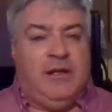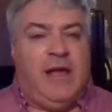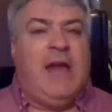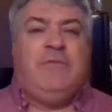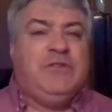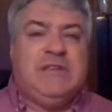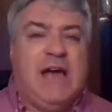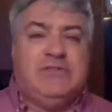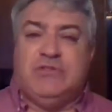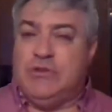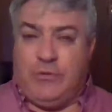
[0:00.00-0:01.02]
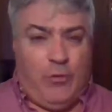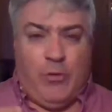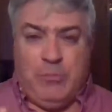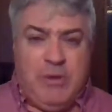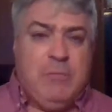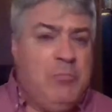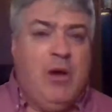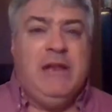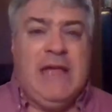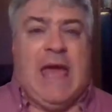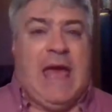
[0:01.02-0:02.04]
advertisers are throwing big
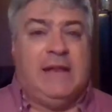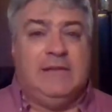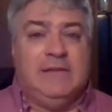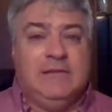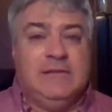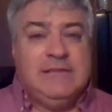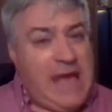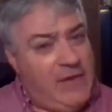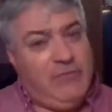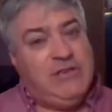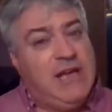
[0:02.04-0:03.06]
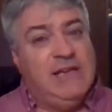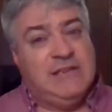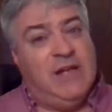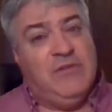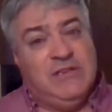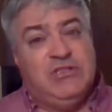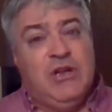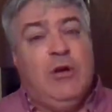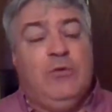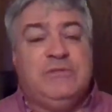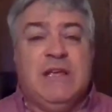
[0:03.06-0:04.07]
money at to advertise on these
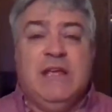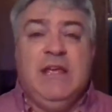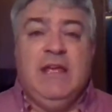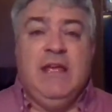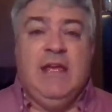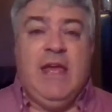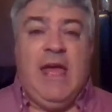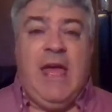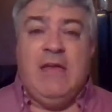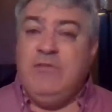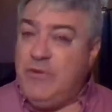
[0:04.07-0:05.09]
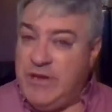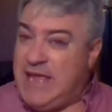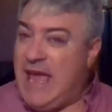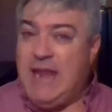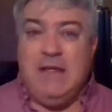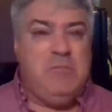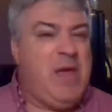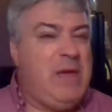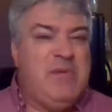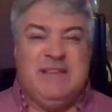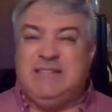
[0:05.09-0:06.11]
shows, and they're getting
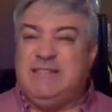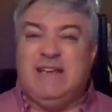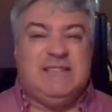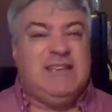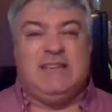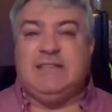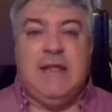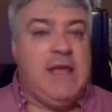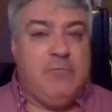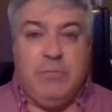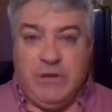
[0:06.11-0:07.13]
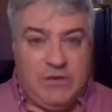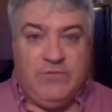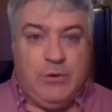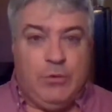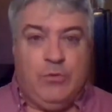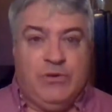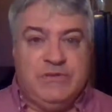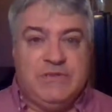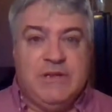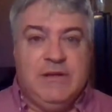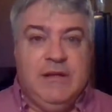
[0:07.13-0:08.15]
maybe 6.5 million
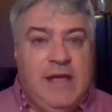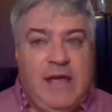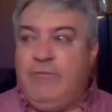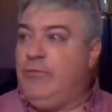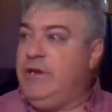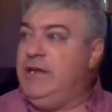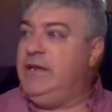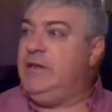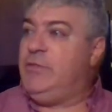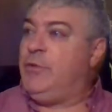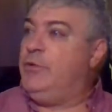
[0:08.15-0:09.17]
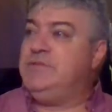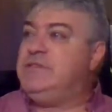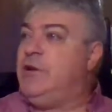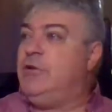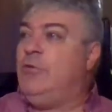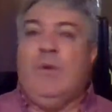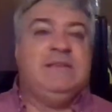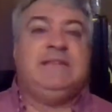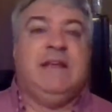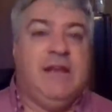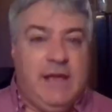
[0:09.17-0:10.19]
viewers every Thursday or
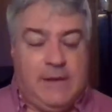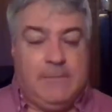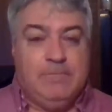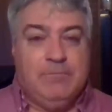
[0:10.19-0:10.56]
Wednesday night.